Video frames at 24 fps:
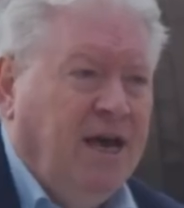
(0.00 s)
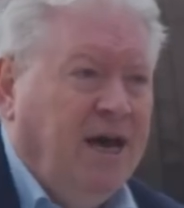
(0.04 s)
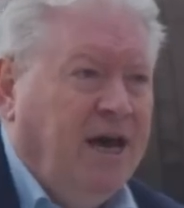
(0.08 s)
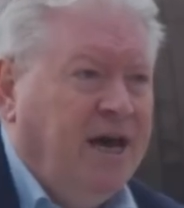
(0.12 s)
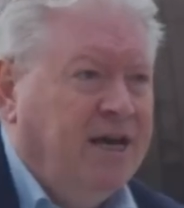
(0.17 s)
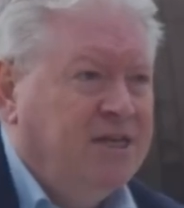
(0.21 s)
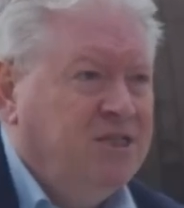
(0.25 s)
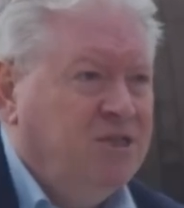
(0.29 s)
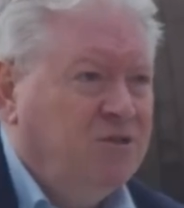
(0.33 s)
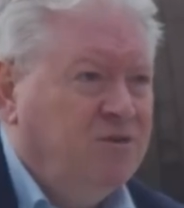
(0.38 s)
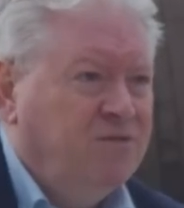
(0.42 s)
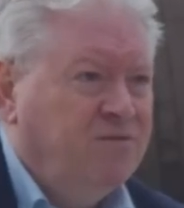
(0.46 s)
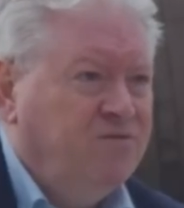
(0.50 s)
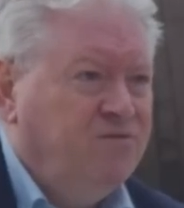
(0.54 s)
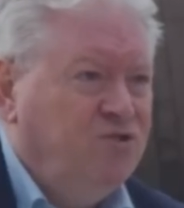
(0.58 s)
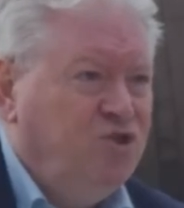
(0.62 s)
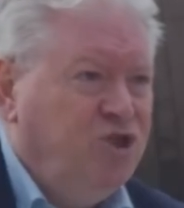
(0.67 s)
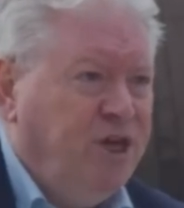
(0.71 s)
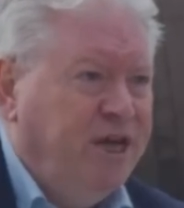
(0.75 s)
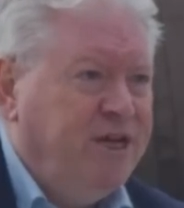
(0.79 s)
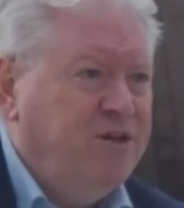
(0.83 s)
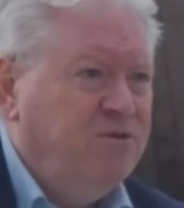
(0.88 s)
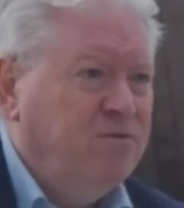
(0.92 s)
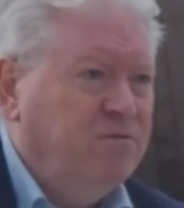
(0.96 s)
sort of
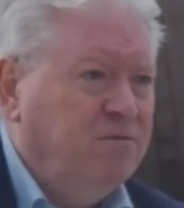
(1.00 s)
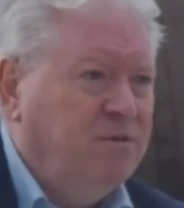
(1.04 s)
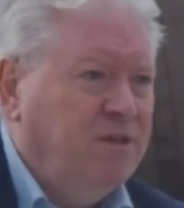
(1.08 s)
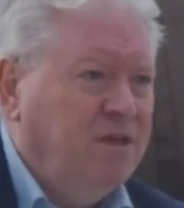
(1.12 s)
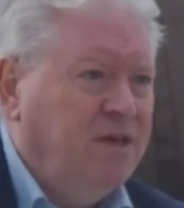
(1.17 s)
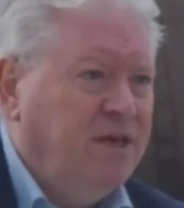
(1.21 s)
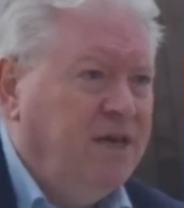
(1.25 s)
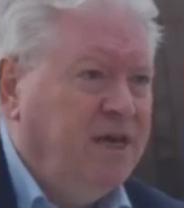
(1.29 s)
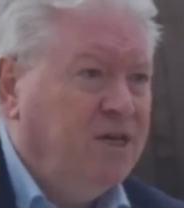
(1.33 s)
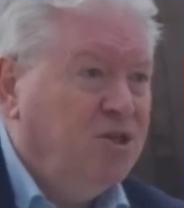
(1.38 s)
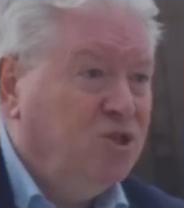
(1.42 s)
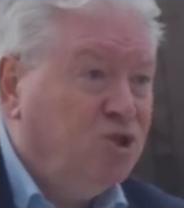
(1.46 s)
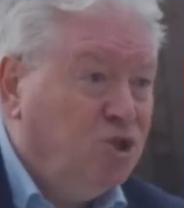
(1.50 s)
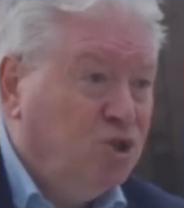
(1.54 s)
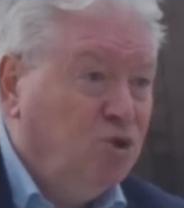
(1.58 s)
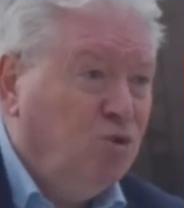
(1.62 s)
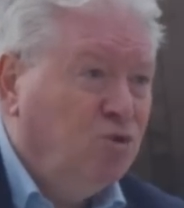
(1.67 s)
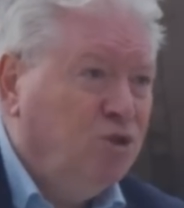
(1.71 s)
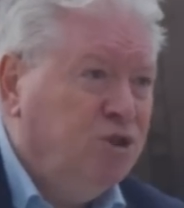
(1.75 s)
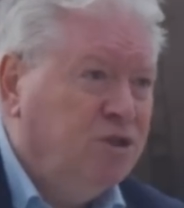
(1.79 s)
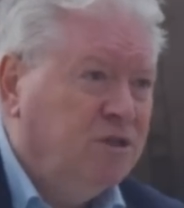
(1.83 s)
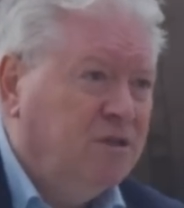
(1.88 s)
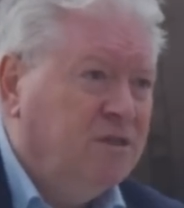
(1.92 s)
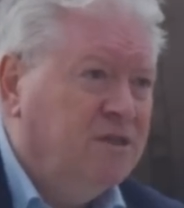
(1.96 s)
genuinely
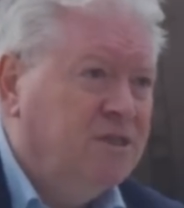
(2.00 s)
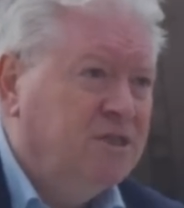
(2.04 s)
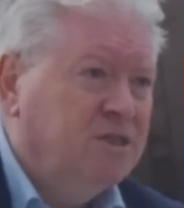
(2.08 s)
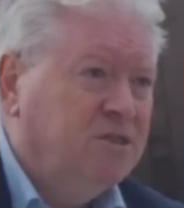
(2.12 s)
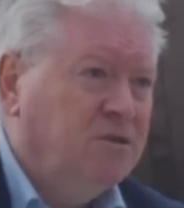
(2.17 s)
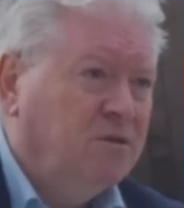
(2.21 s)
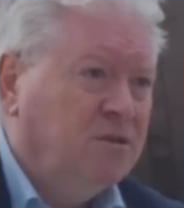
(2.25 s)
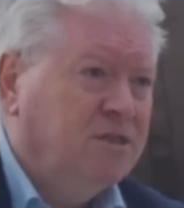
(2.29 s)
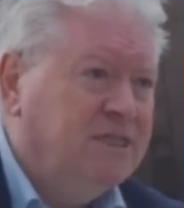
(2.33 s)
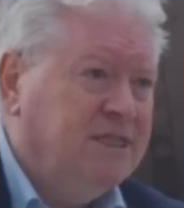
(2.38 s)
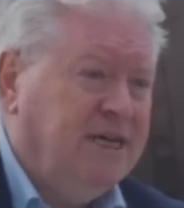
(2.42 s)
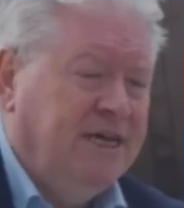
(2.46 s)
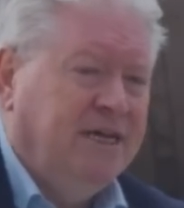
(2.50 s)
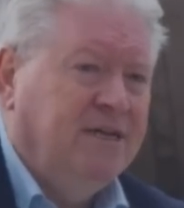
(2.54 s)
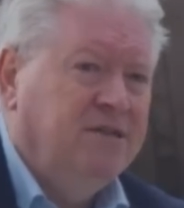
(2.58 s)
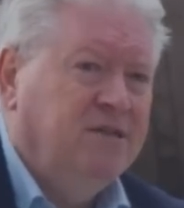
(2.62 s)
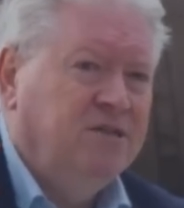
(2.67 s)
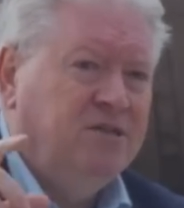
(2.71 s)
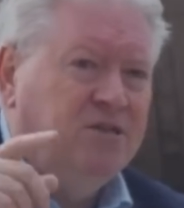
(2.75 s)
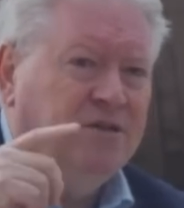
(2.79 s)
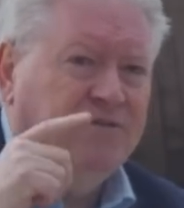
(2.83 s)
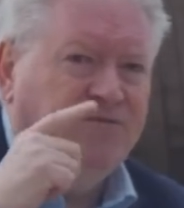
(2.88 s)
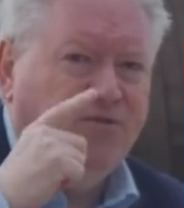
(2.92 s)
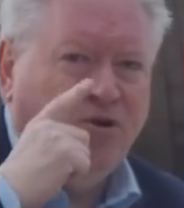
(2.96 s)
socialist
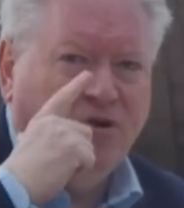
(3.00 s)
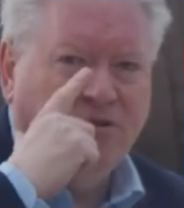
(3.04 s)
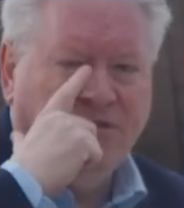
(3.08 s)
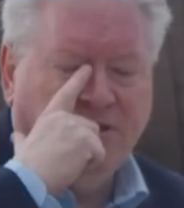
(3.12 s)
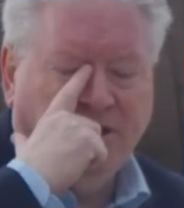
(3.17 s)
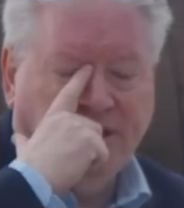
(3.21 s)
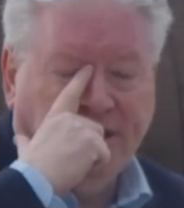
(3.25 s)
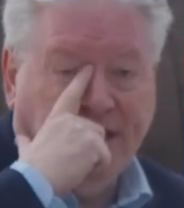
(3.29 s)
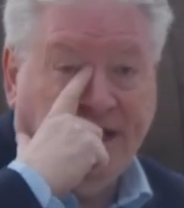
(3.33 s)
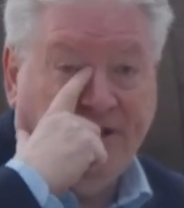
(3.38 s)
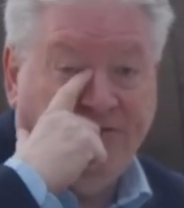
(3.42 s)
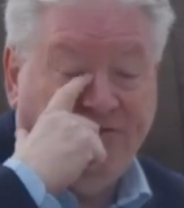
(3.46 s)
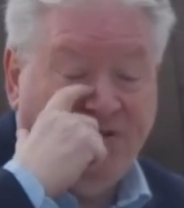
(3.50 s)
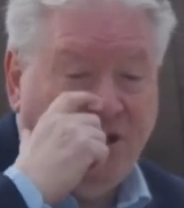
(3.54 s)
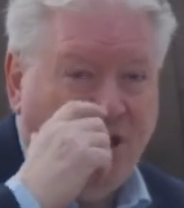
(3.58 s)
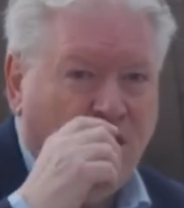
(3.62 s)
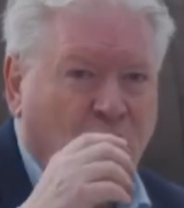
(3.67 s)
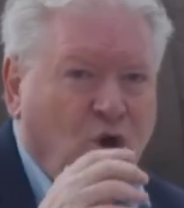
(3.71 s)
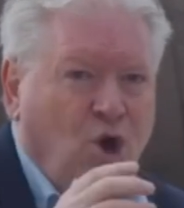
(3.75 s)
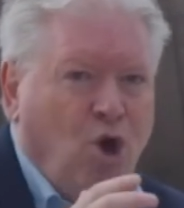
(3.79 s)
alternative on the left.